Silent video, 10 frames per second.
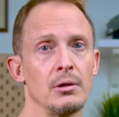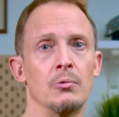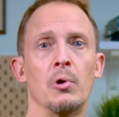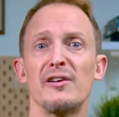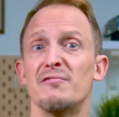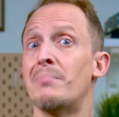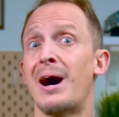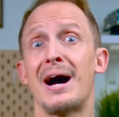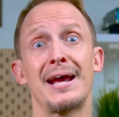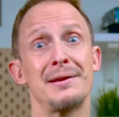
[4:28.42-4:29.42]
one of
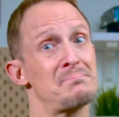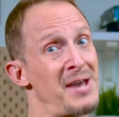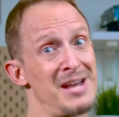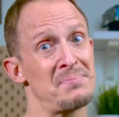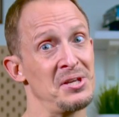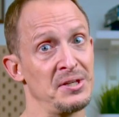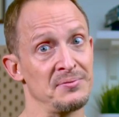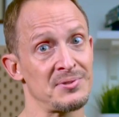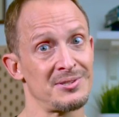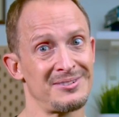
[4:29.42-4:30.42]
my pet
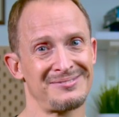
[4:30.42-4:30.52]
peeves.